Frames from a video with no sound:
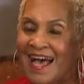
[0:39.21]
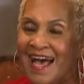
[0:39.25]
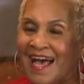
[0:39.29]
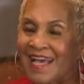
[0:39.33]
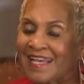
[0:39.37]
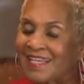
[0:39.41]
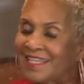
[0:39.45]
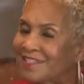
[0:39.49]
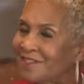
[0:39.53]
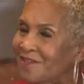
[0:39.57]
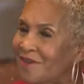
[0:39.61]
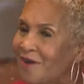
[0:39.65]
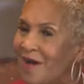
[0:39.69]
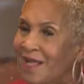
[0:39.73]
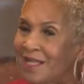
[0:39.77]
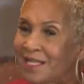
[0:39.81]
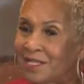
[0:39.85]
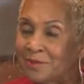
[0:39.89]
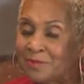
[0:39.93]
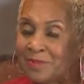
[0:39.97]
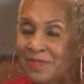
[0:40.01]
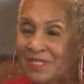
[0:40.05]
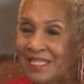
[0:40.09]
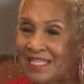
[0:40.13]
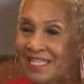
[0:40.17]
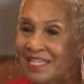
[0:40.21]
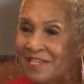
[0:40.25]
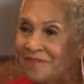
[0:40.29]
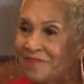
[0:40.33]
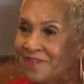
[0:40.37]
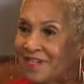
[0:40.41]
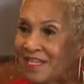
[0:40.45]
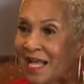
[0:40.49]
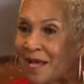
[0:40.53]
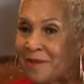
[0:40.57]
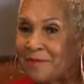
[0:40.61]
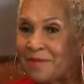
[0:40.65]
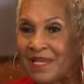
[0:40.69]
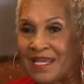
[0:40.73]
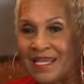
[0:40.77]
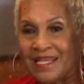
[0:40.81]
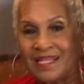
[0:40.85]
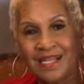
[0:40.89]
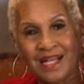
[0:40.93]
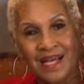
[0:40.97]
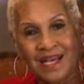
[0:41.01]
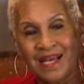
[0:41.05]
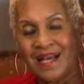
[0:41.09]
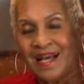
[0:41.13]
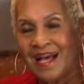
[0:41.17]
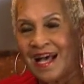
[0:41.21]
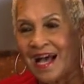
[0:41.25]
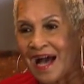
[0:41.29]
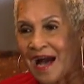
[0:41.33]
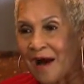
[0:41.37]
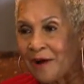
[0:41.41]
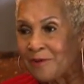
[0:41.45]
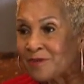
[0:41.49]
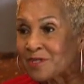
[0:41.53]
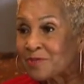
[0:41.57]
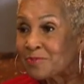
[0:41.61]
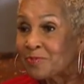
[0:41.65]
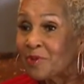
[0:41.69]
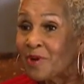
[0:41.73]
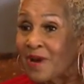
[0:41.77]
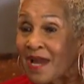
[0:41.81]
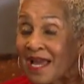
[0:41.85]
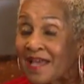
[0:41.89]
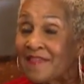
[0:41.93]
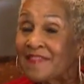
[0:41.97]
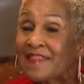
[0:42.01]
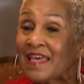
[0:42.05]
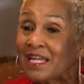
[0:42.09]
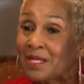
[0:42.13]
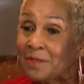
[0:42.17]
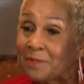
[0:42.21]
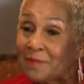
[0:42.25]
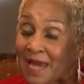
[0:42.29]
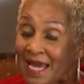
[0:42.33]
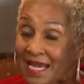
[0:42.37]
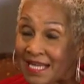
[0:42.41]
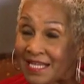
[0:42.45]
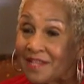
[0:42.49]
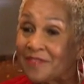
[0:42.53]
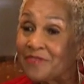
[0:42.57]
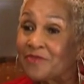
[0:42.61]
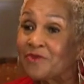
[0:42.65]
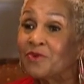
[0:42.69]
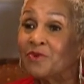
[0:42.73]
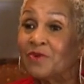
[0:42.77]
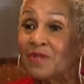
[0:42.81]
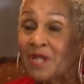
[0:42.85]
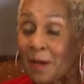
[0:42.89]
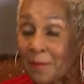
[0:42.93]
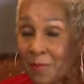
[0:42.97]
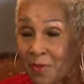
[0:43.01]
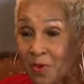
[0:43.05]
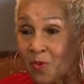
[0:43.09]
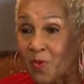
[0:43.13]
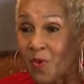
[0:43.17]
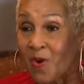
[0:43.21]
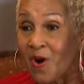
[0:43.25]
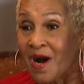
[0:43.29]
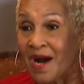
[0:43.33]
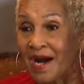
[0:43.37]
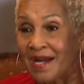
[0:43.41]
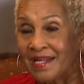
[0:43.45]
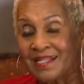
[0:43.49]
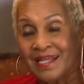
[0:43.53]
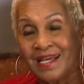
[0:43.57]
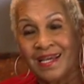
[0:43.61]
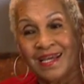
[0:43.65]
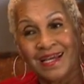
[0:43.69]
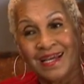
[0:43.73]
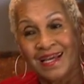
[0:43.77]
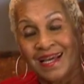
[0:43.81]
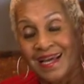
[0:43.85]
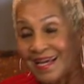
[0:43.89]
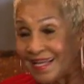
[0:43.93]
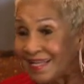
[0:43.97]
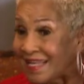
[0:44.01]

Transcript: I can hardly believe it. I mean, I was praying that it made it through number one, and